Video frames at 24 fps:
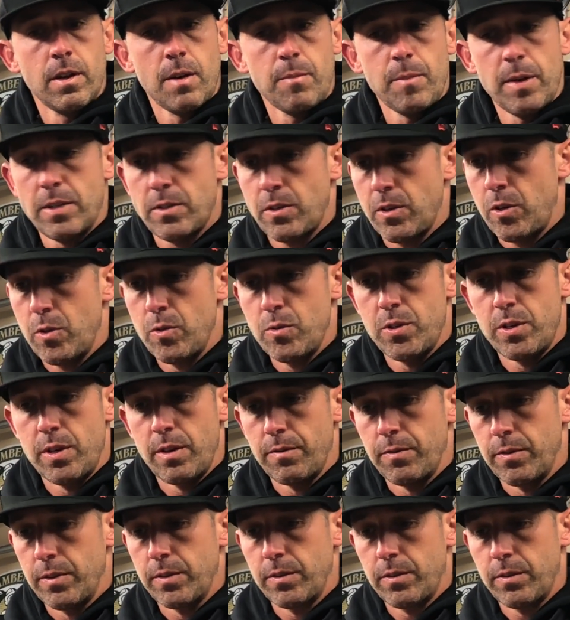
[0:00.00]
It makes a huge
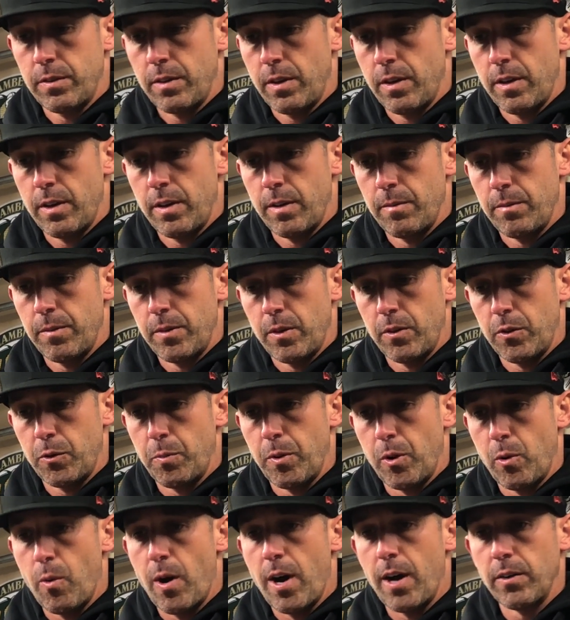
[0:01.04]
difference. It's
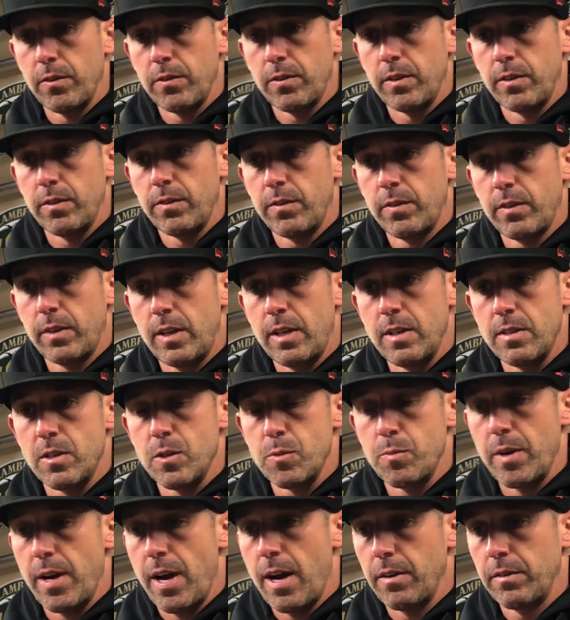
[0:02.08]
been a while since Keese
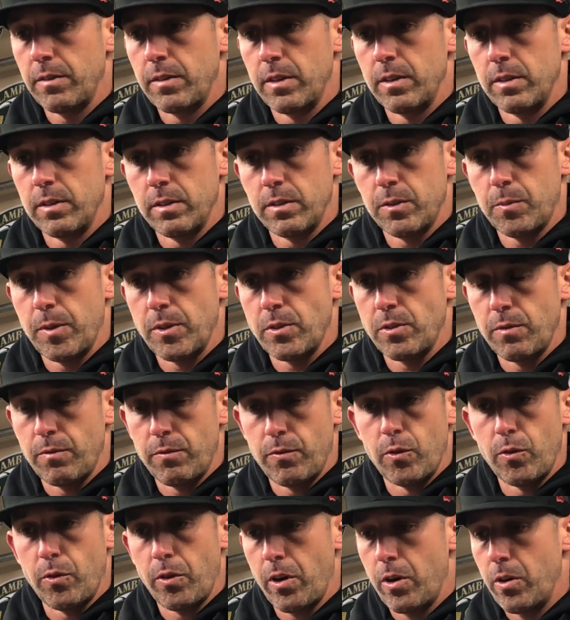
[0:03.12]
has been out there, especially
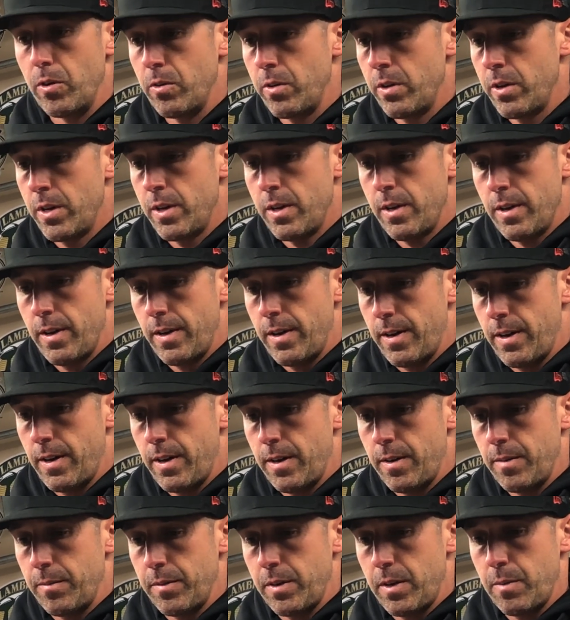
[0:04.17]
full go.
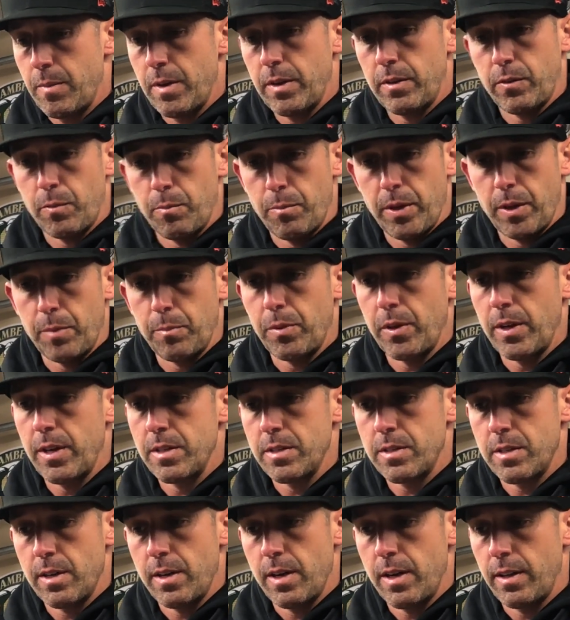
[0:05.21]
He made some big
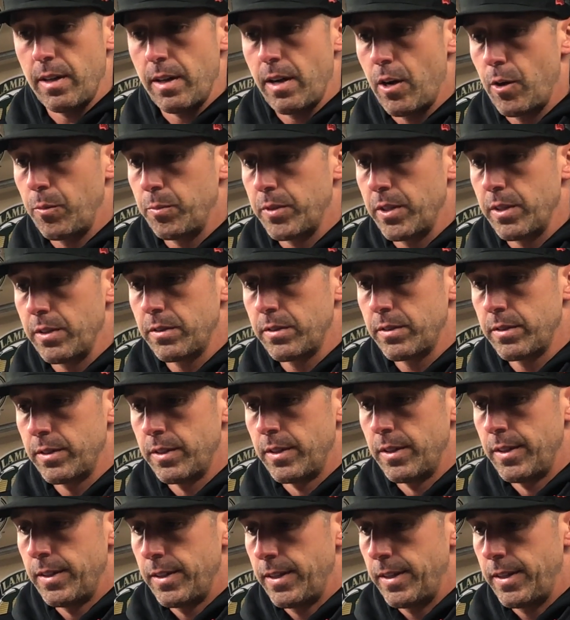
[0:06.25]
plays today that helped us,
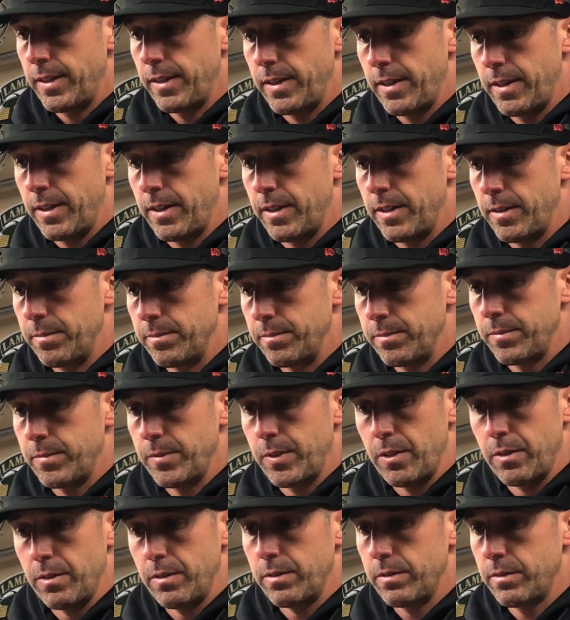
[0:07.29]
and
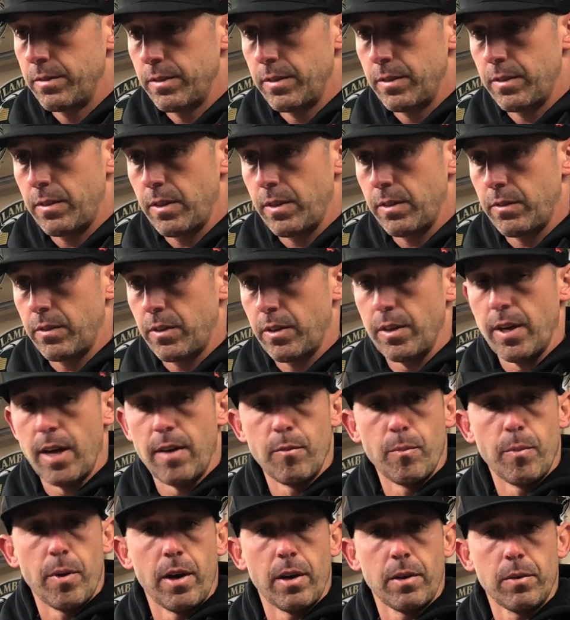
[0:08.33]
it's good to have
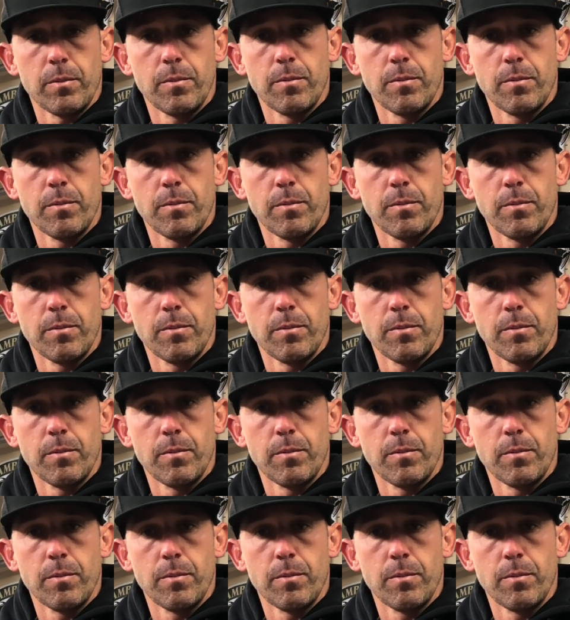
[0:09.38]
him back.